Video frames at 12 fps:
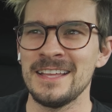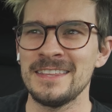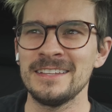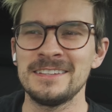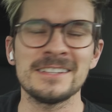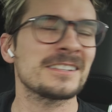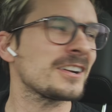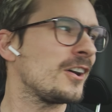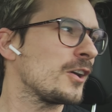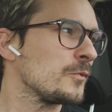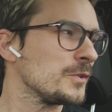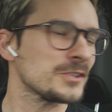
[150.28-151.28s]
that this
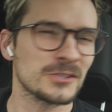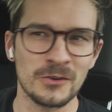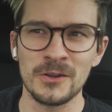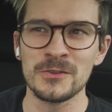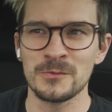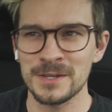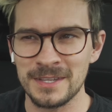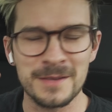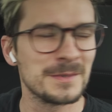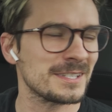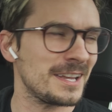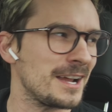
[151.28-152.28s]
car was sold with a
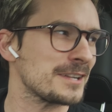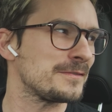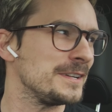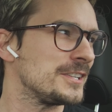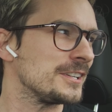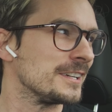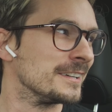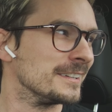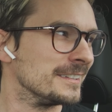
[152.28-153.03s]
massage feature.